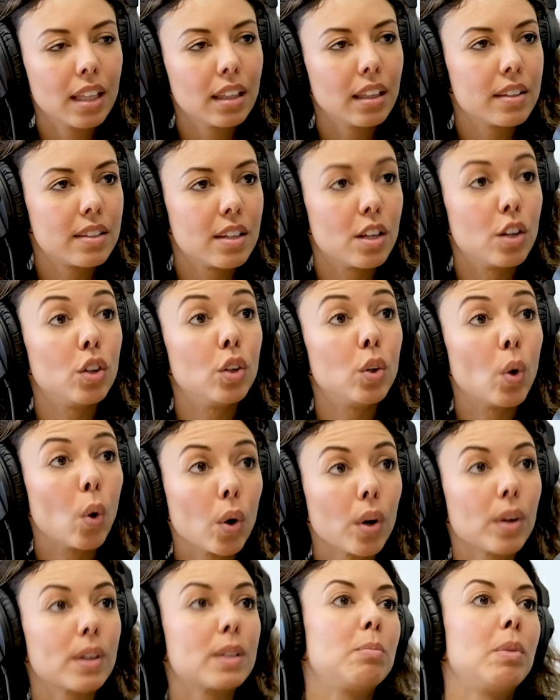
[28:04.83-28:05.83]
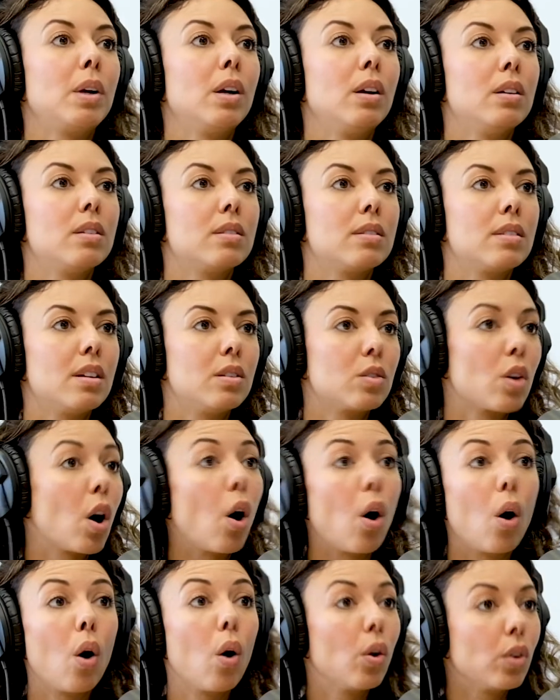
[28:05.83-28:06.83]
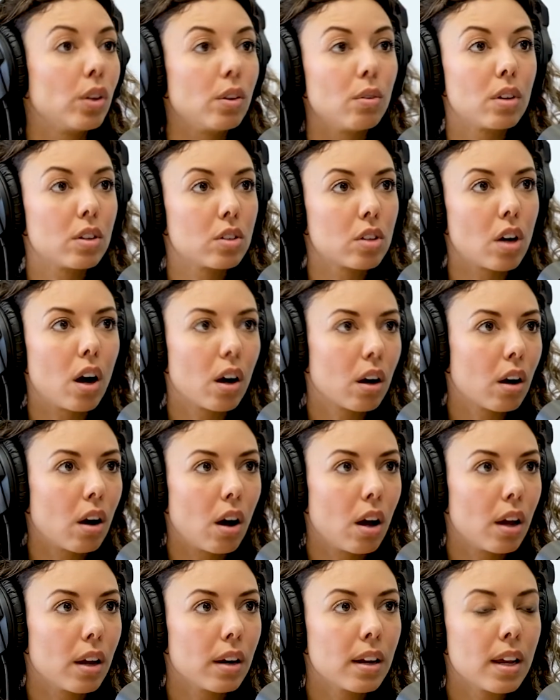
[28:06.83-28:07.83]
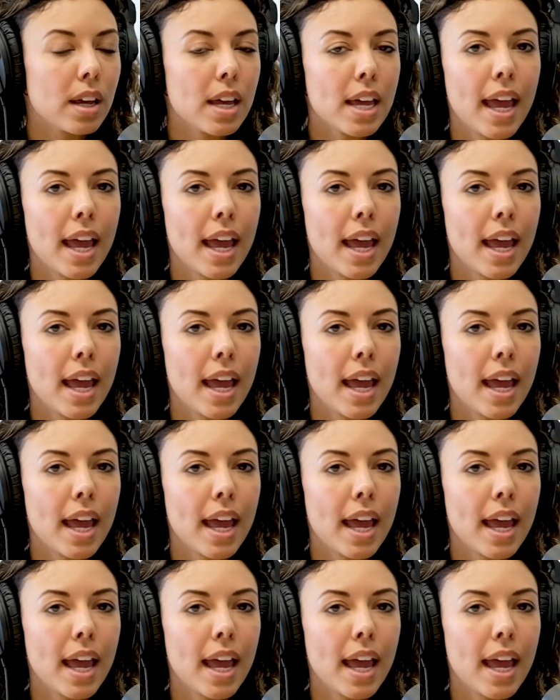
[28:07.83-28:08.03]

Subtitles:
listen, your experience is all you can talk on.